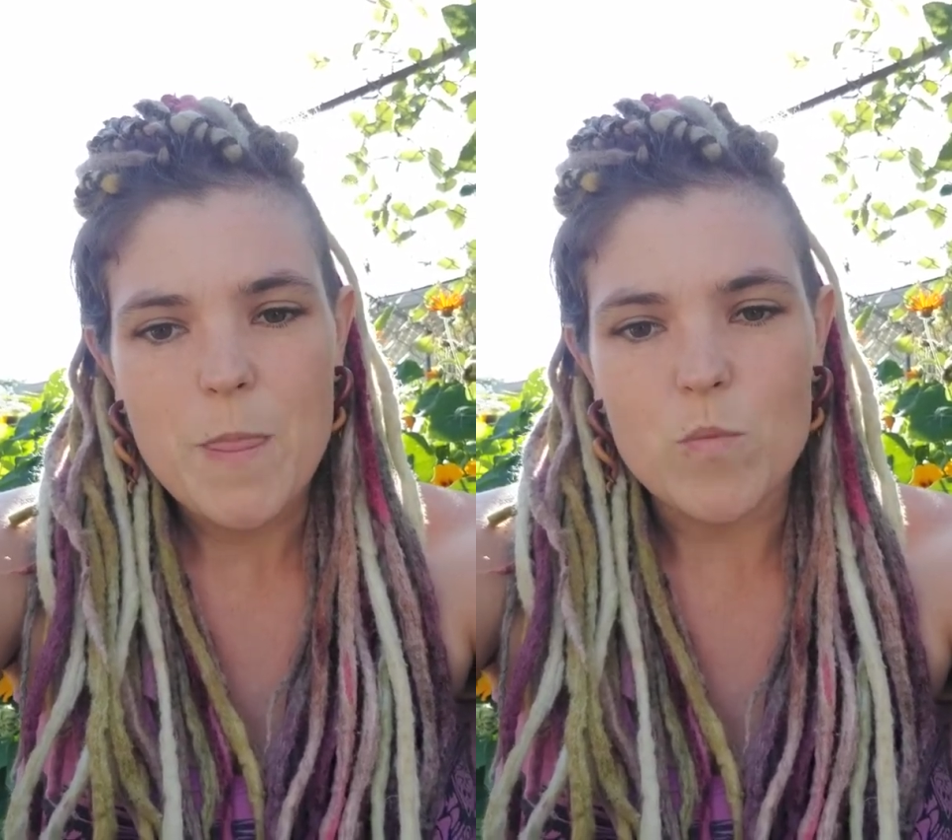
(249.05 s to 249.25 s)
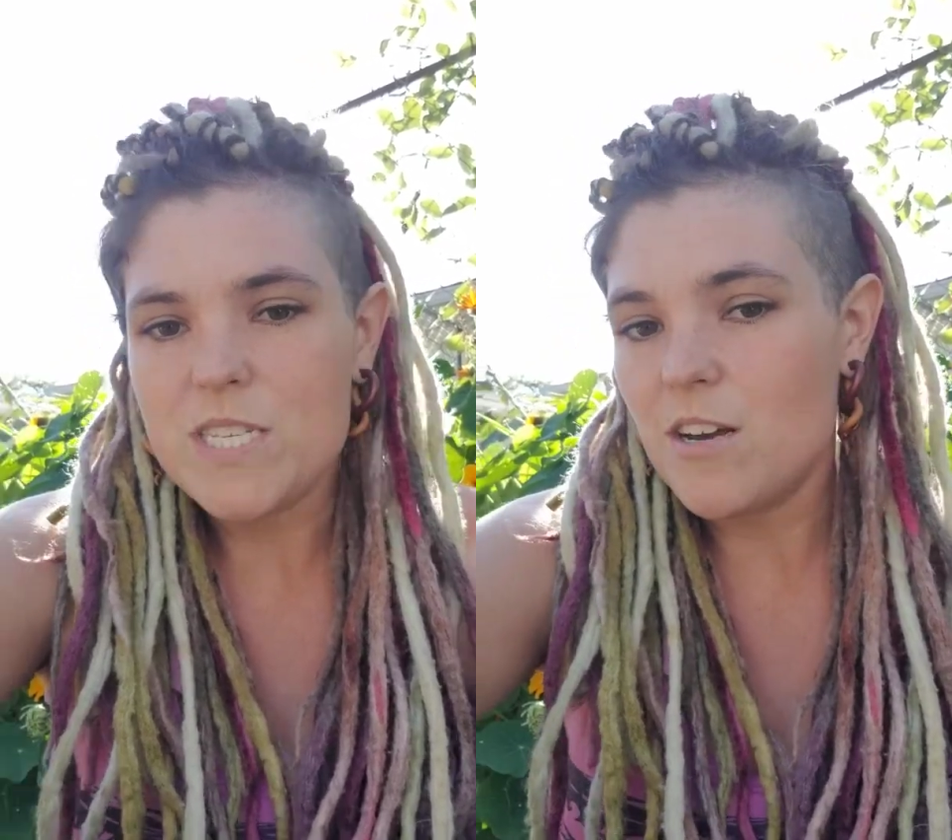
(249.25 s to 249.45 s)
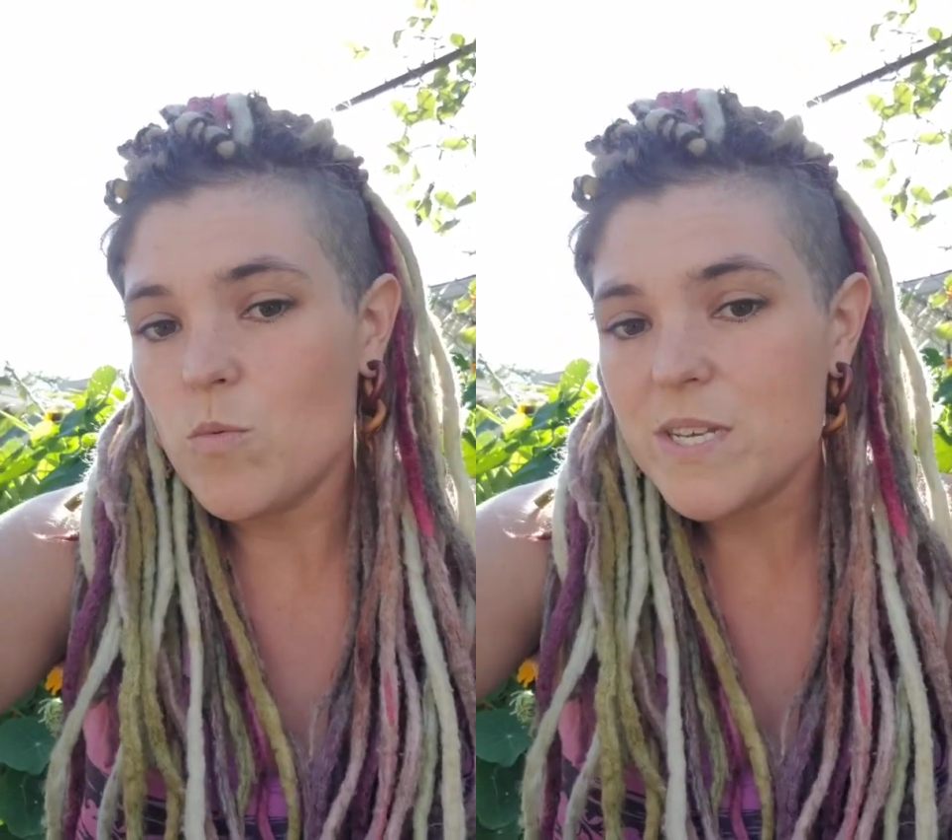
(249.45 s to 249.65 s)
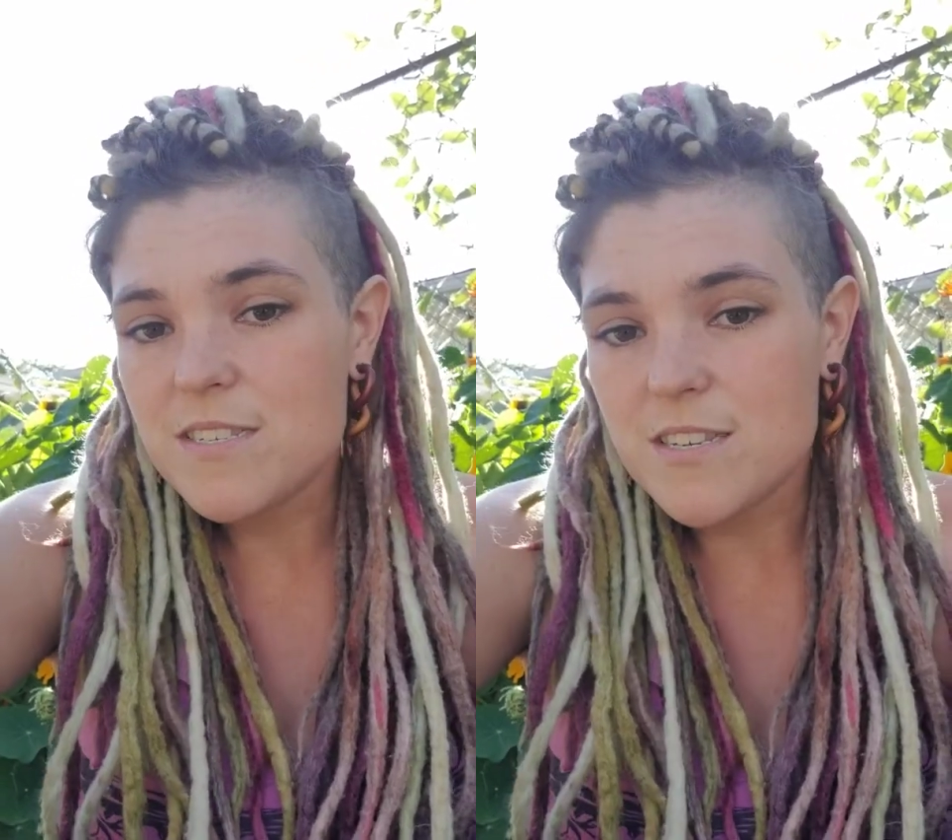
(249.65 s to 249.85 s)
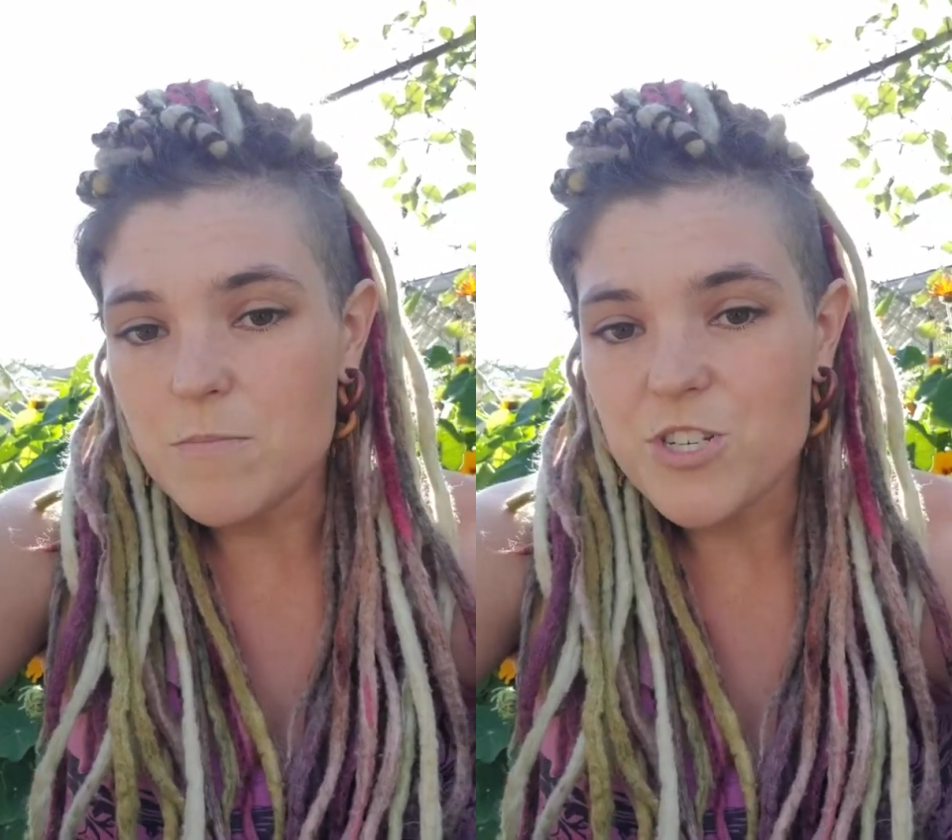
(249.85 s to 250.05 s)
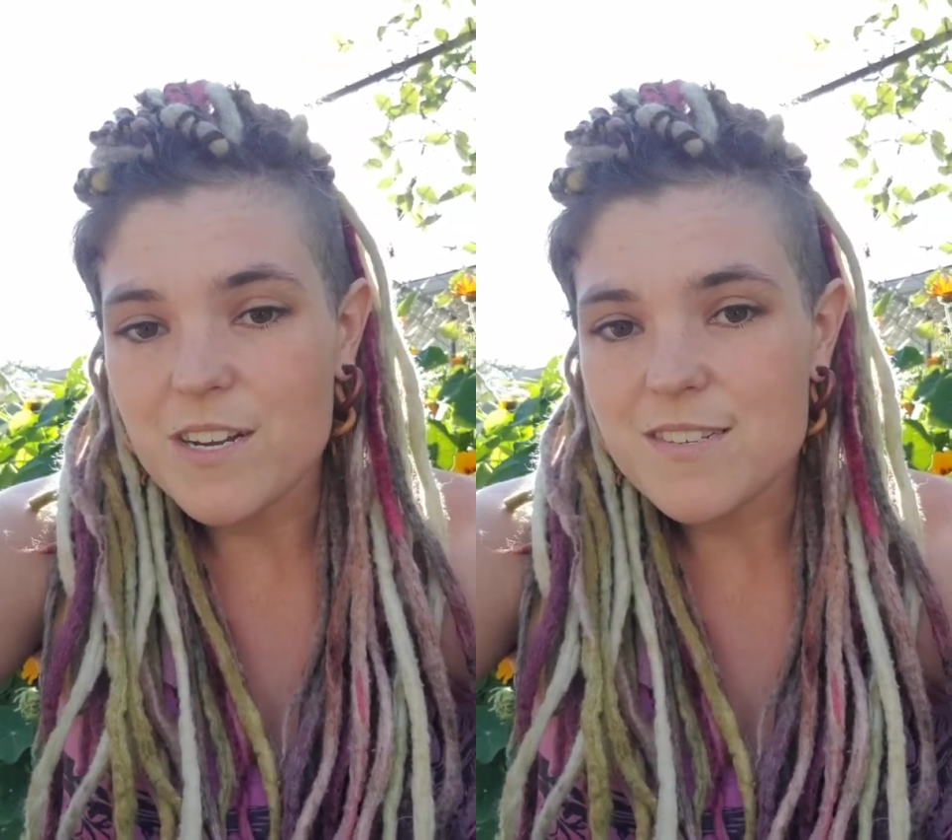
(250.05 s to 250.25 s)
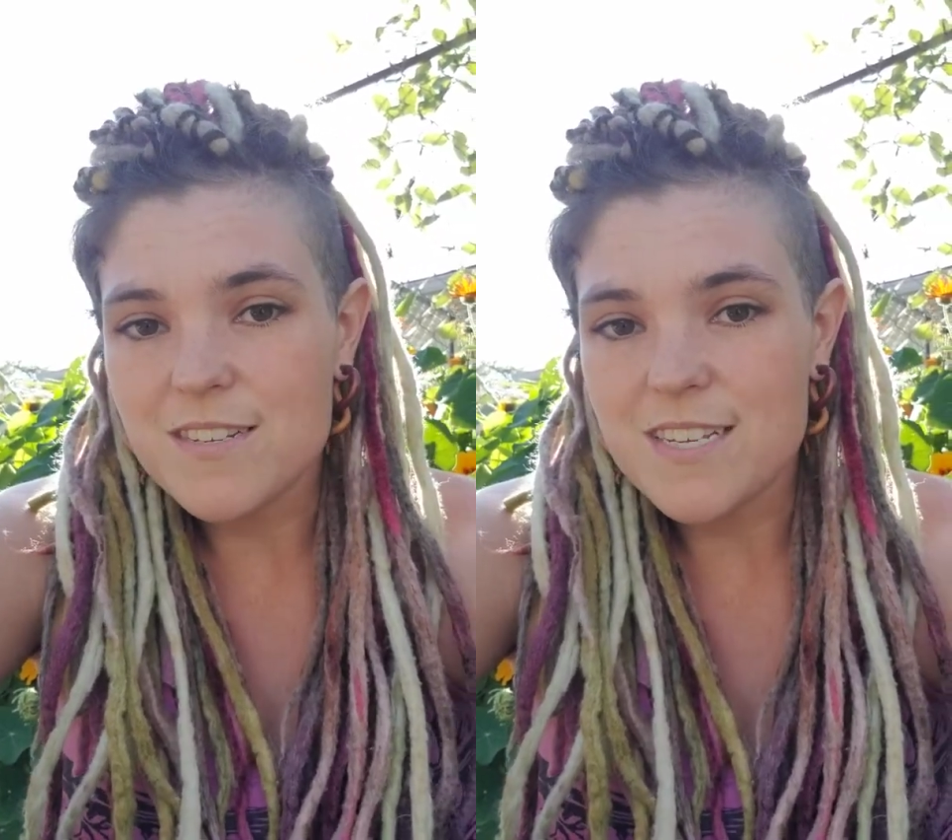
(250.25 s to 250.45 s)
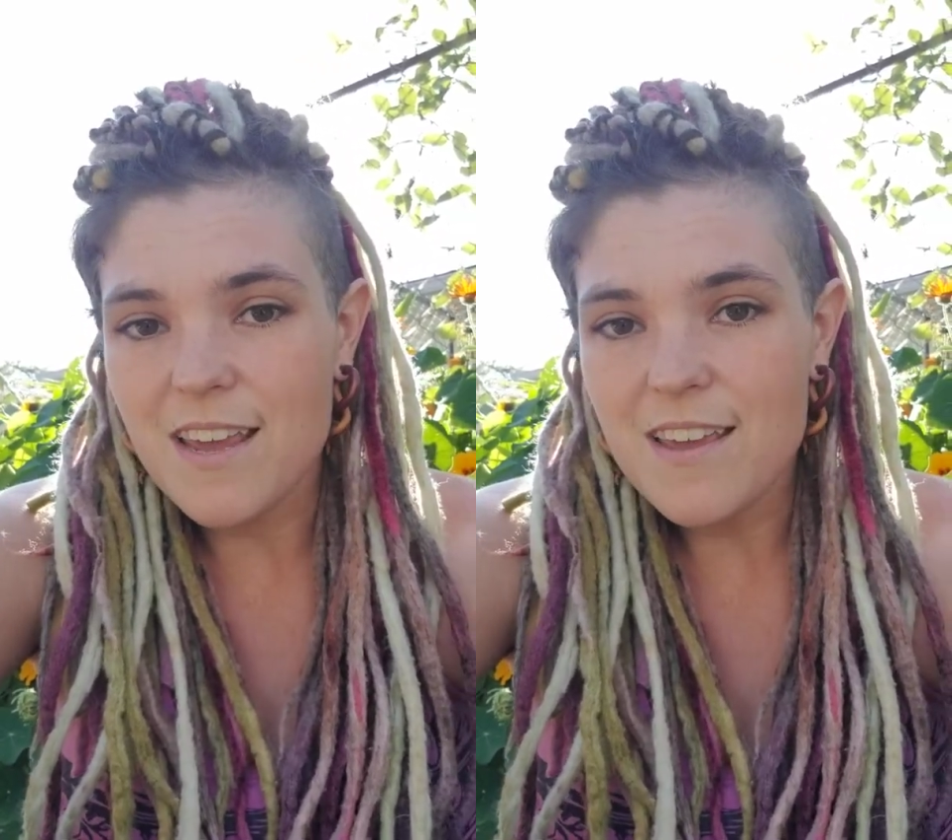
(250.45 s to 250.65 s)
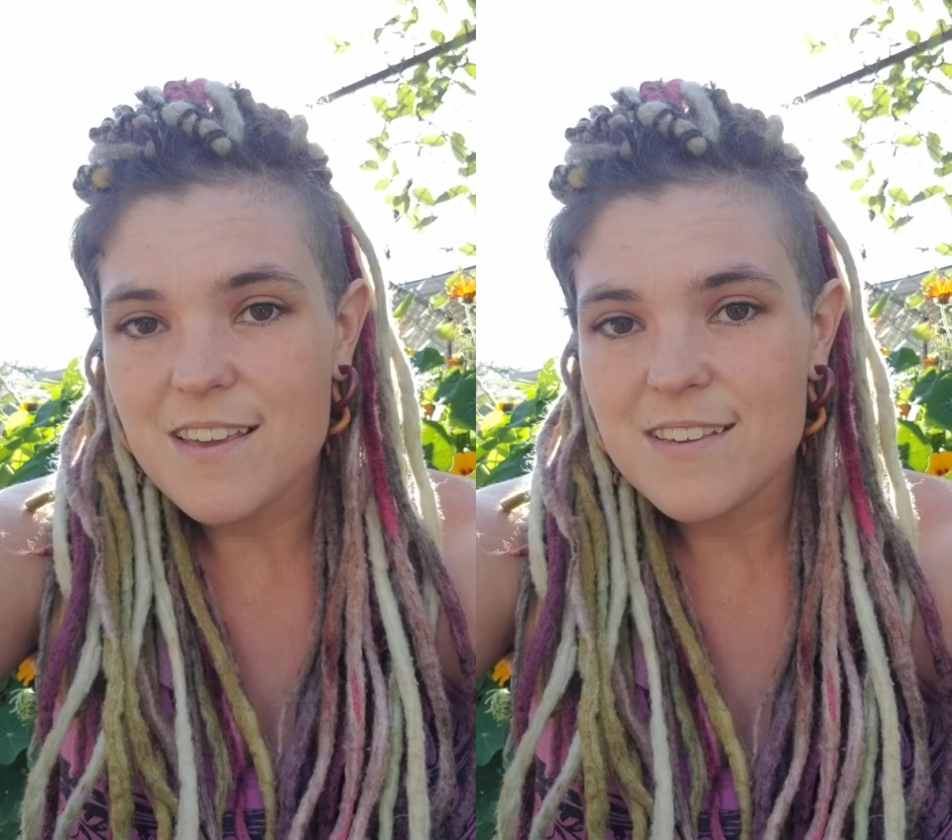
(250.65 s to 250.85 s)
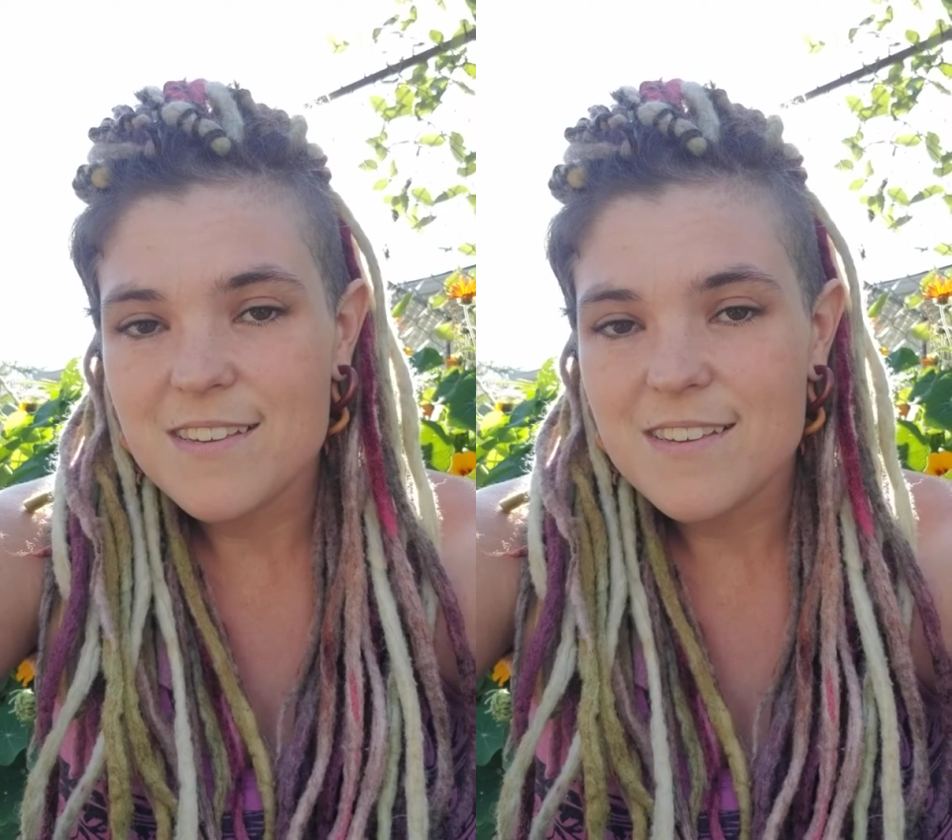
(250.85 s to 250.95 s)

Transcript: We tell them what subjects to take